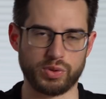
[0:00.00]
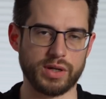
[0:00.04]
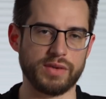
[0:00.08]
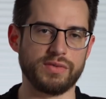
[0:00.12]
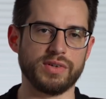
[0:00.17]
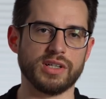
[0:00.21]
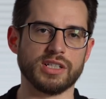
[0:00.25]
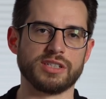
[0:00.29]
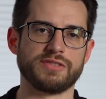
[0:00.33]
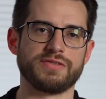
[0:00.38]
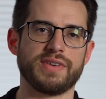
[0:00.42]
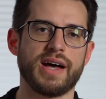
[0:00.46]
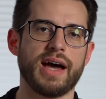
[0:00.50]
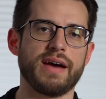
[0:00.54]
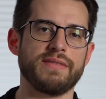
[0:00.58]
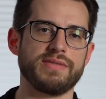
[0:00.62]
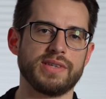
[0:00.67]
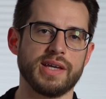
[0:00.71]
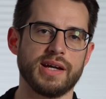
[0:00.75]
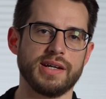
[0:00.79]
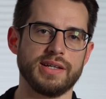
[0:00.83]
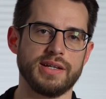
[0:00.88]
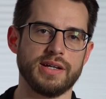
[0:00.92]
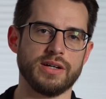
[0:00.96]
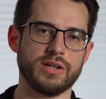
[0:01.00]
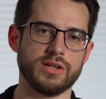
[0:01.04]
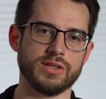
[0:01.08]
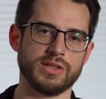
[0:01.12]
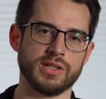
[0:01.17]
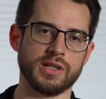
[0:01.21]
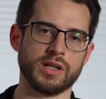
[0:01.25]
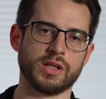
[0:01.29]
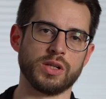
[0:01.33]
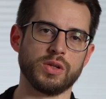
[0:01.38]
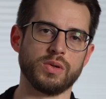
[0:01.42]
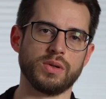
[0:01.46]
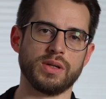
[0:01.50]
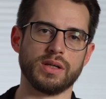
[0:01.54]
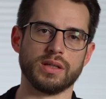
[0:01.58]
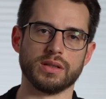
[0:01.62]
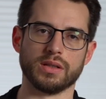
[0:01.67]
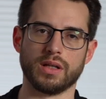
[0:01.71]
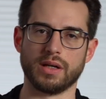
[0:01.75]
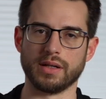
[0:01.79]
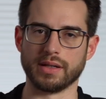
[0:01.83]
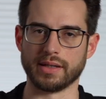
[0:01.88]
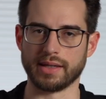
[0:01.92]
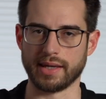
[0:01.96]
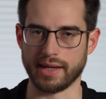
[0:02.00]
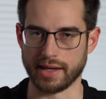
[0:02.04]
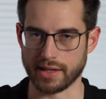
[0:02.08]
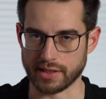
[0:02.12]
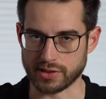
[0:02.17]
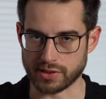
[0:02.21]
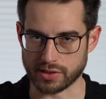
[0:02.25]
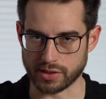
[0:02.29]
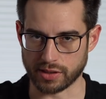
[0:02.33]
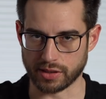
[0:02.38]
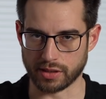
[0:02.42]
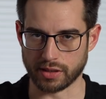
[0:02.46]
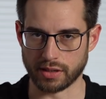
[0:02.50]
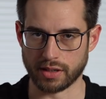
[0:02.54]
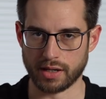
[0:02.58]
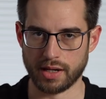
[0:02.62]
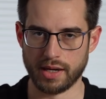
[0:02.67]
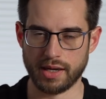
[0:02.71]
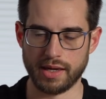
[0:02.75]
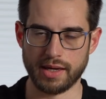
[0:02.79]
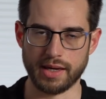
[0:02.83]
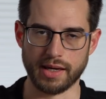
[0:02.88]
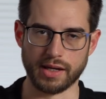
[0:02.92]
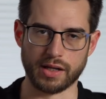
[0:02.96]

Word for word: previous 5–10 years, including lung cancer,